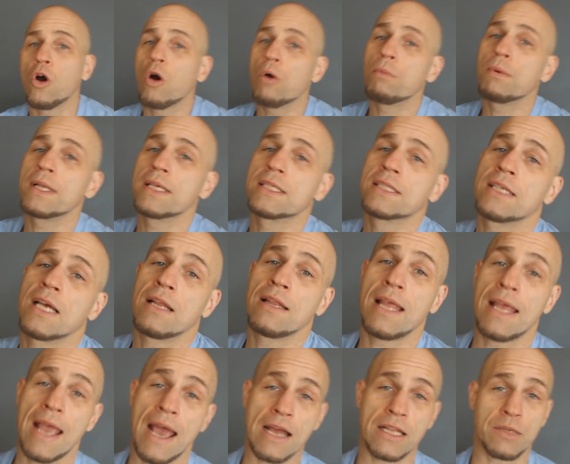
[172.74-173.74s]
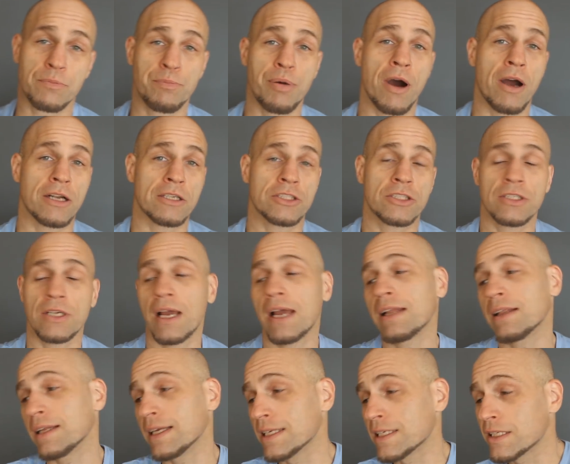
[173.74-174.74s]
Nobody said that you had to punch,
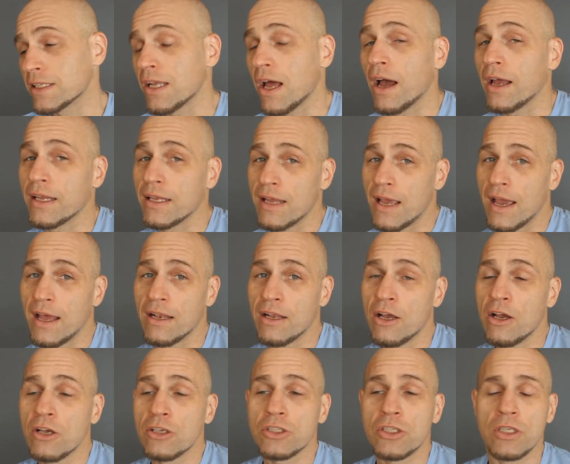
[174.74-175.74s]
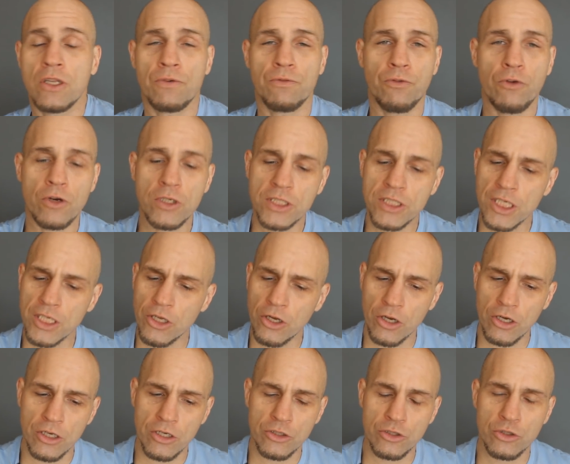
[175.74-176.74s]
at least not yet. So the first thing
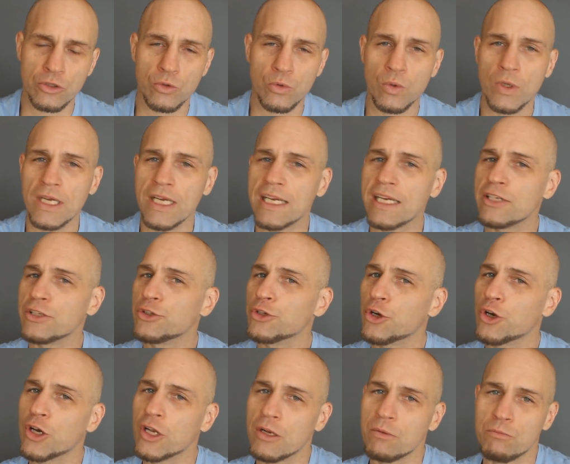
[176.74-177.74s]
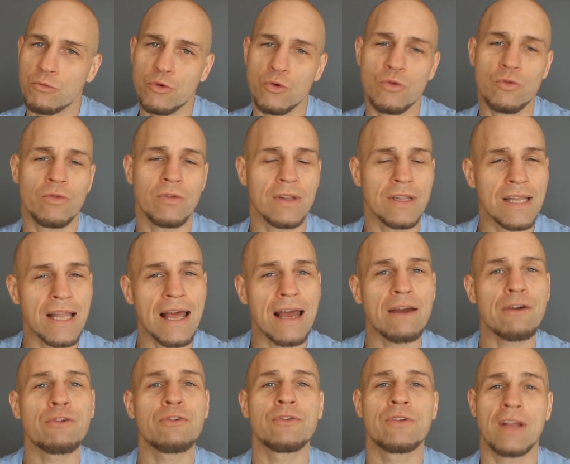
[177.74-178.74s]
you're gonna do is you're gonna move
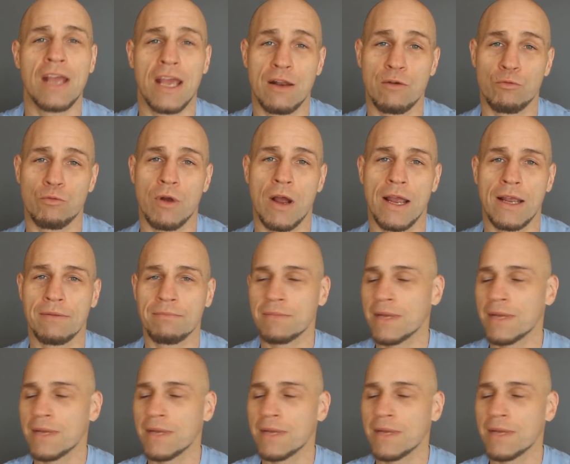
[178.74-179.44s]
left and right.